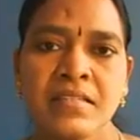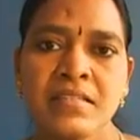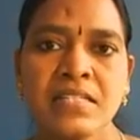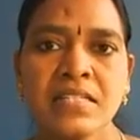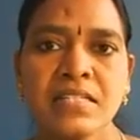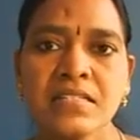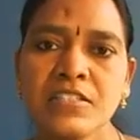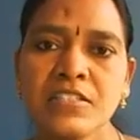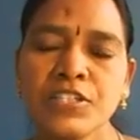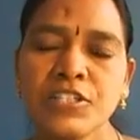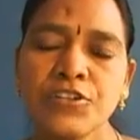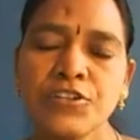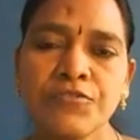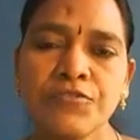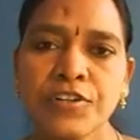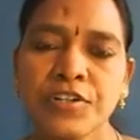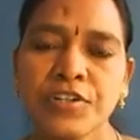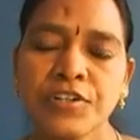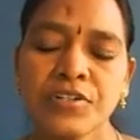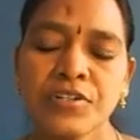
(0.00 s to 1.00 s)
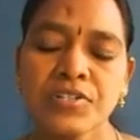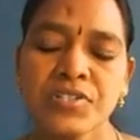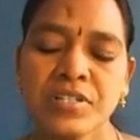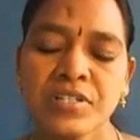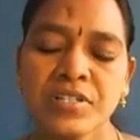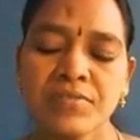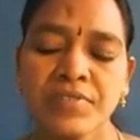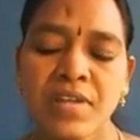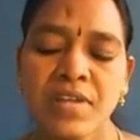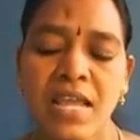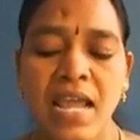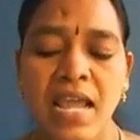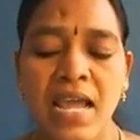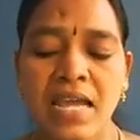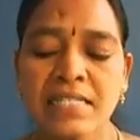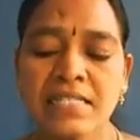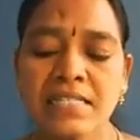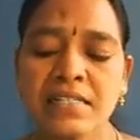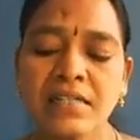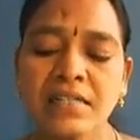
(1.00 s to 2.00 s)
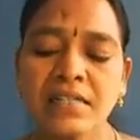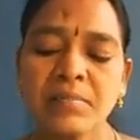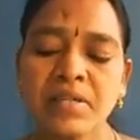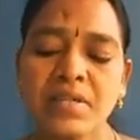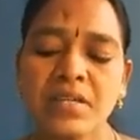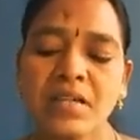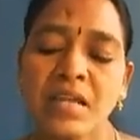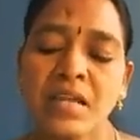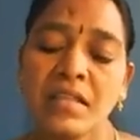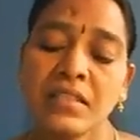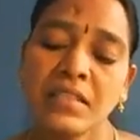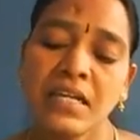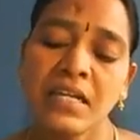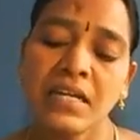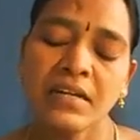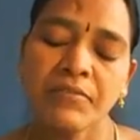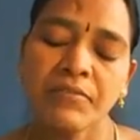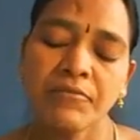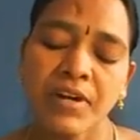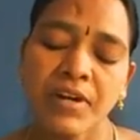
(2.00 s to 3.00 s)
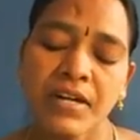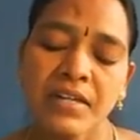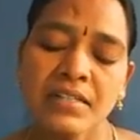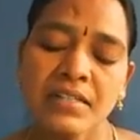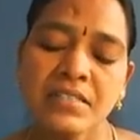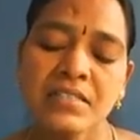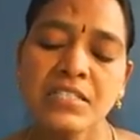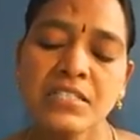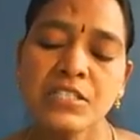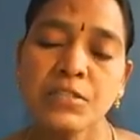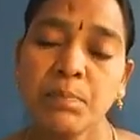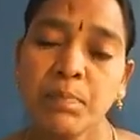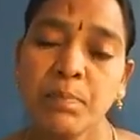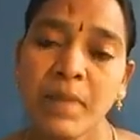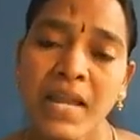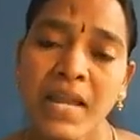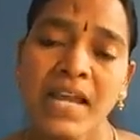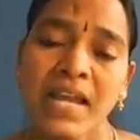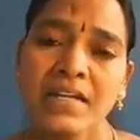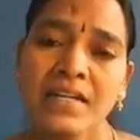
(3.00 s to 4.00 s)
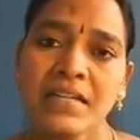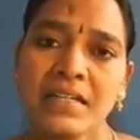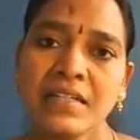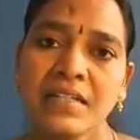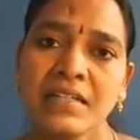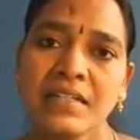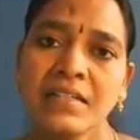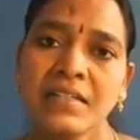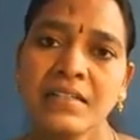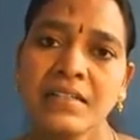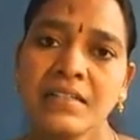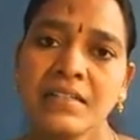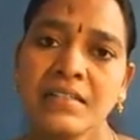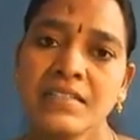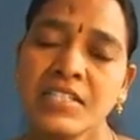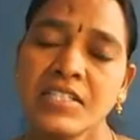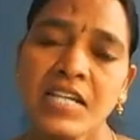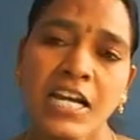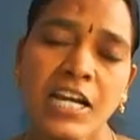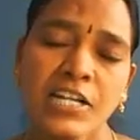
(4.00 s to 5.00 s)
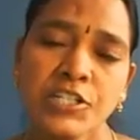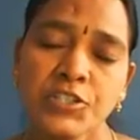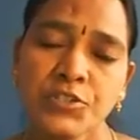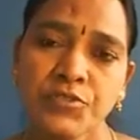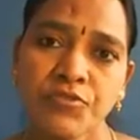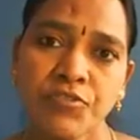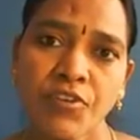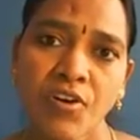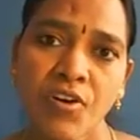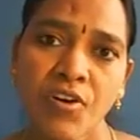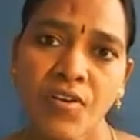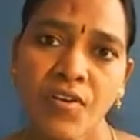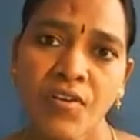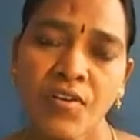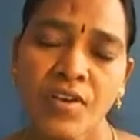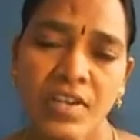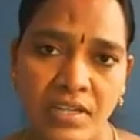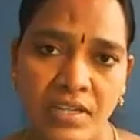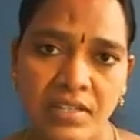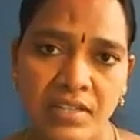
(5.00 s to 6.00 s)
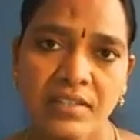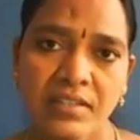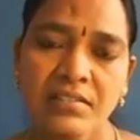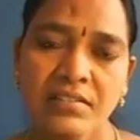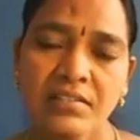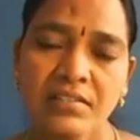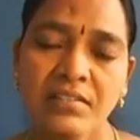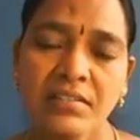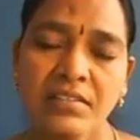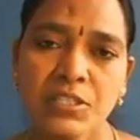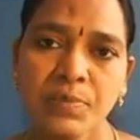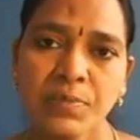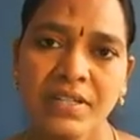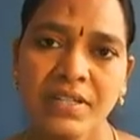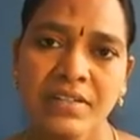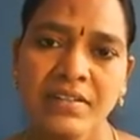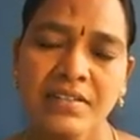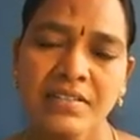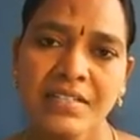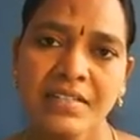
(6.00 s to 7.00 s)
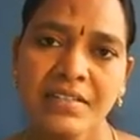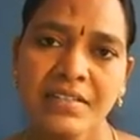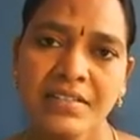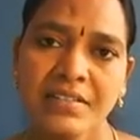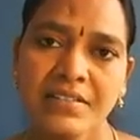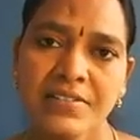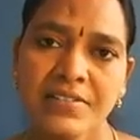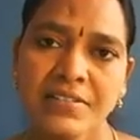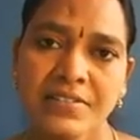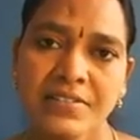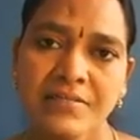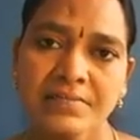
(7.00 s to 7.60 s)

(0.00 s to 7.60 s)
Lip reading: Just think for yourself and tell me that what does this black stands for here in this particular sentence?